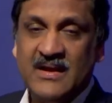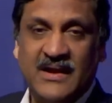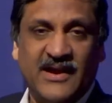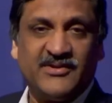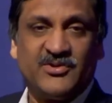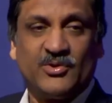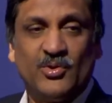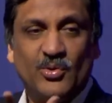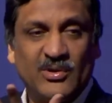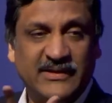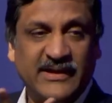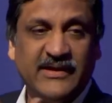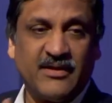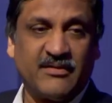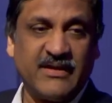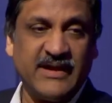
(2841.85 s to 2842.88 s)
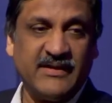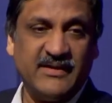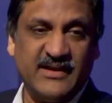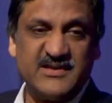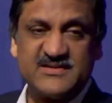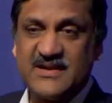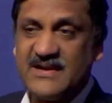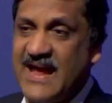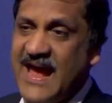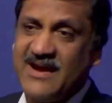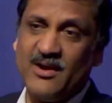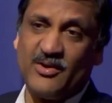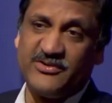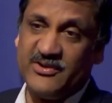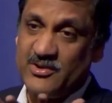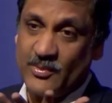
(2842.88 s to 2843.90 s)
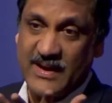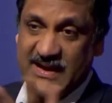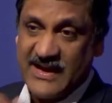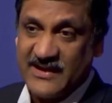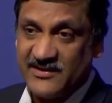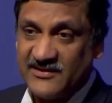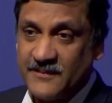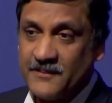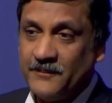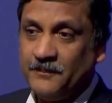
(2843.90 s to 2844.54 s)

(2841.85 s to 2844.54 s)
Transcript: And so Google integrated instant Hangouts into edX.